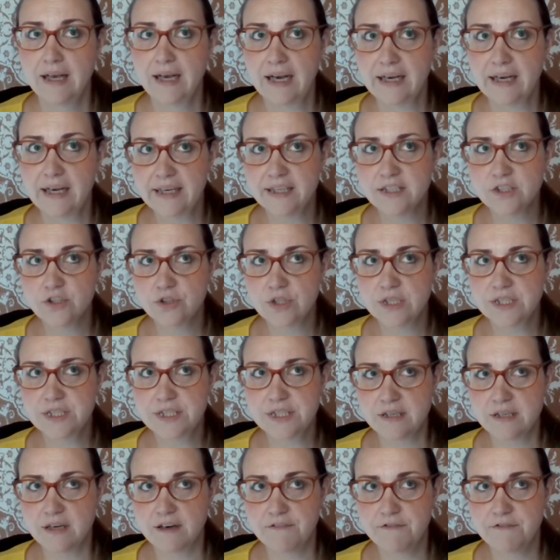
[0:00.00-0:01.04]
I can't stress
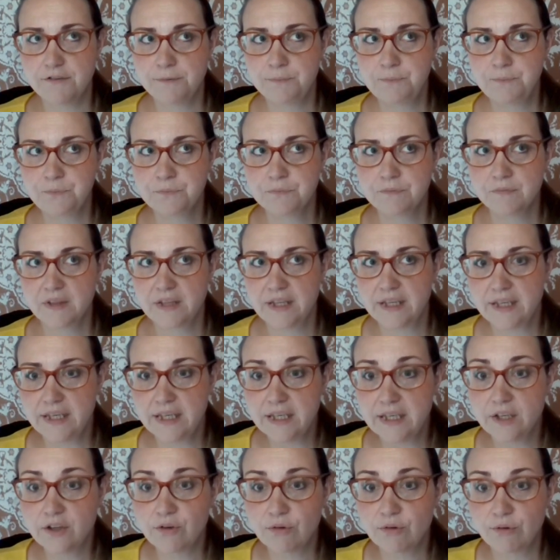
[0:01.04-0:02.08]
enough that
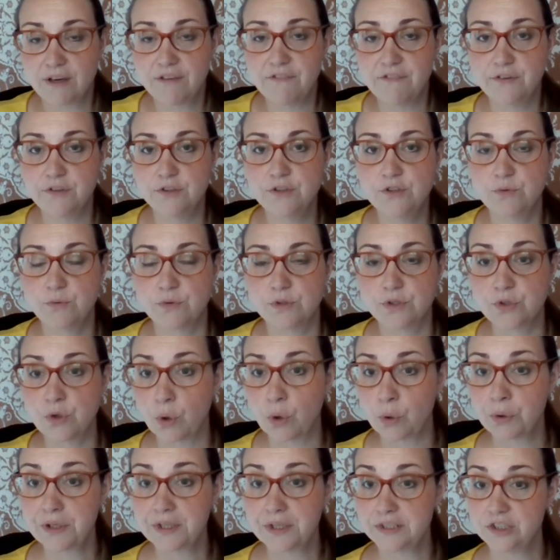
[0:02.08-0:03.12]
eating the right foods will
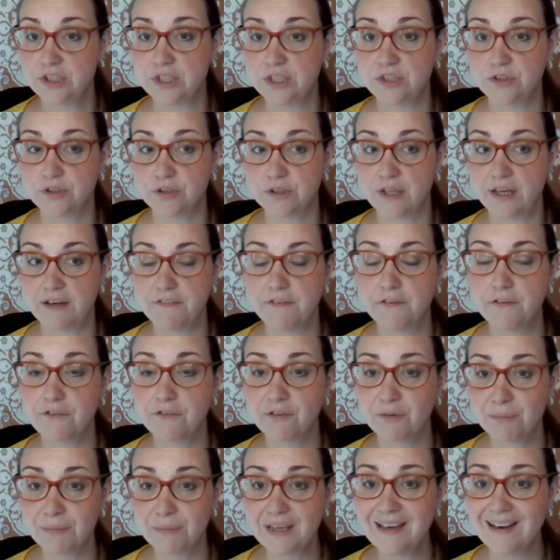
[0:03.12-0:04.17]
totally change your life.
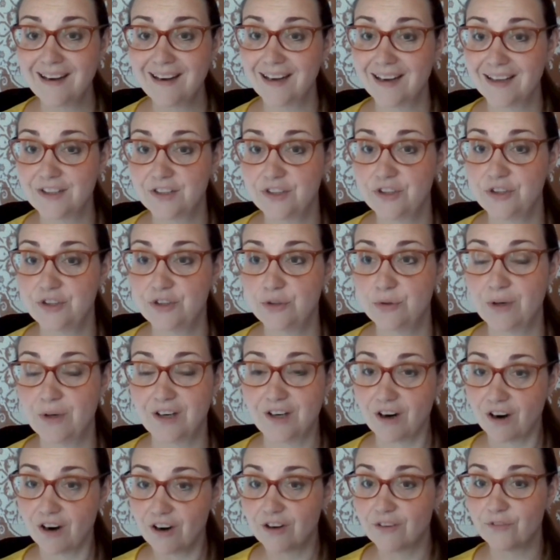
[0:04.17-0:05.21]
For me, I had to do a
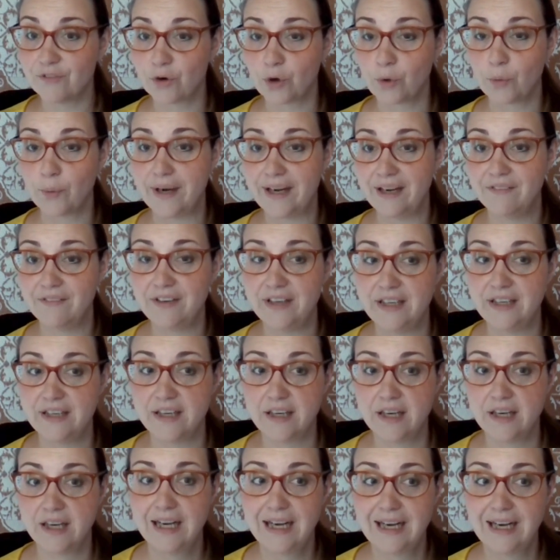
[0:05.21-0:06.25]
carnivore way of
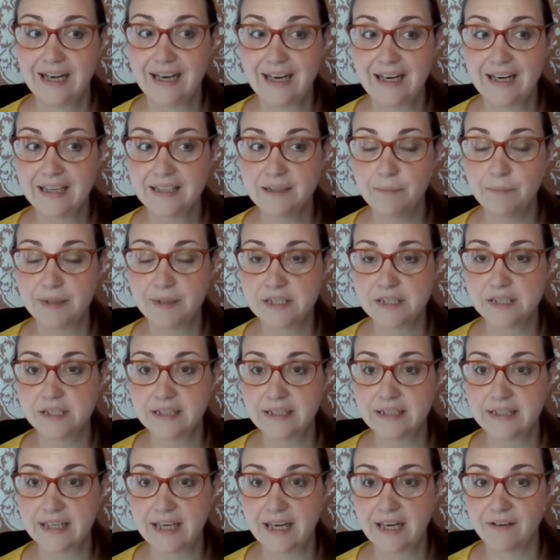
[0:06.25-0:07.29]
eating. I had to
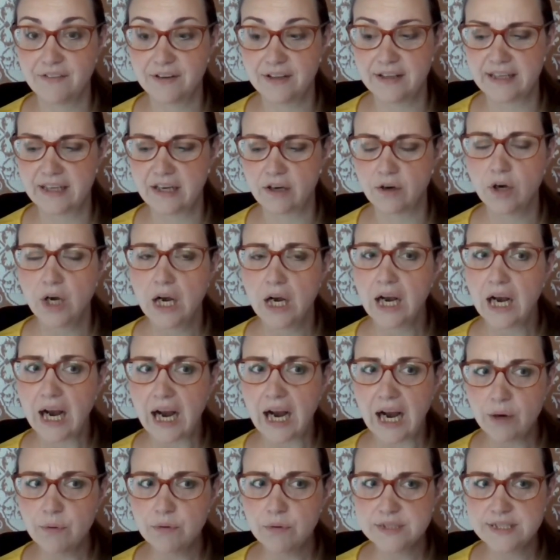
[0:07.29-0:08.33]
basically get everything out.
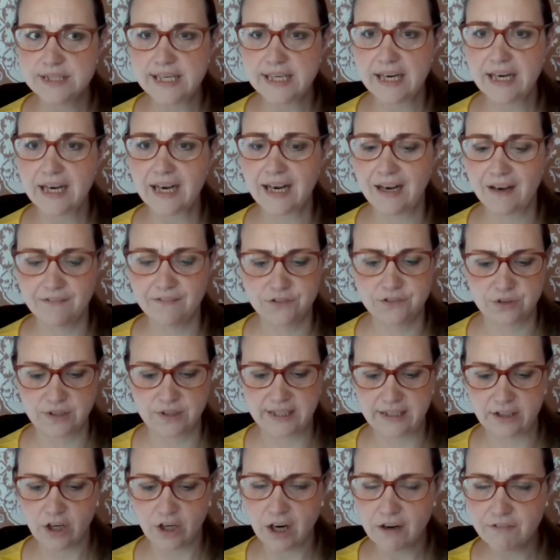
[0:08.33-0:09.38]
I will say I have
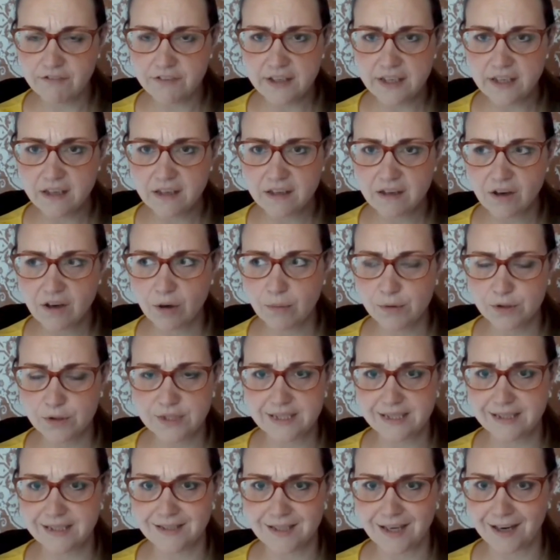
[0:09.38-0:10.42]
drank coffee
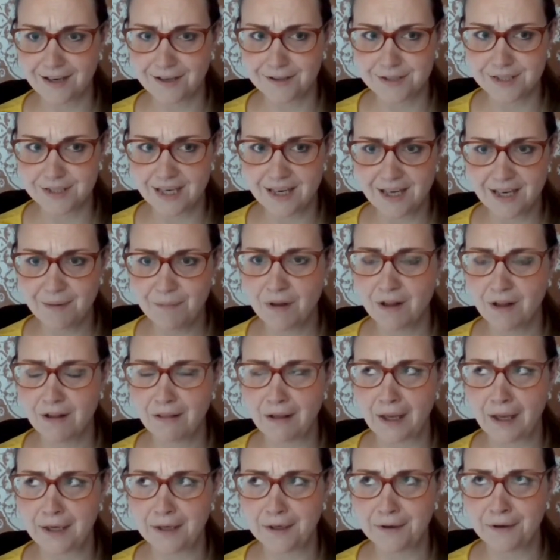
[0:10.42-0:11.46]
almost the entire time,
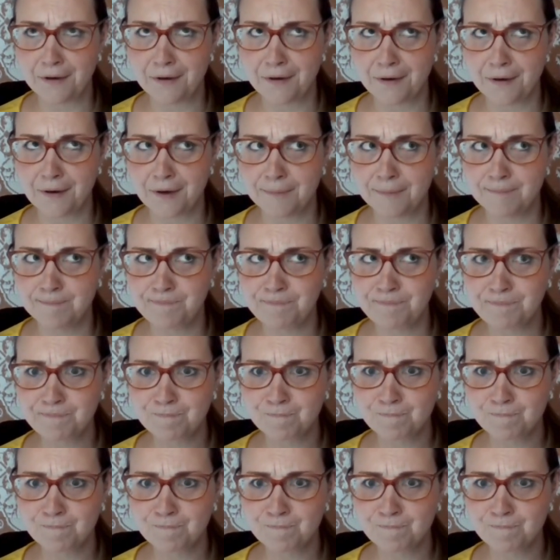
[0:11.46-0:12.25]
like um,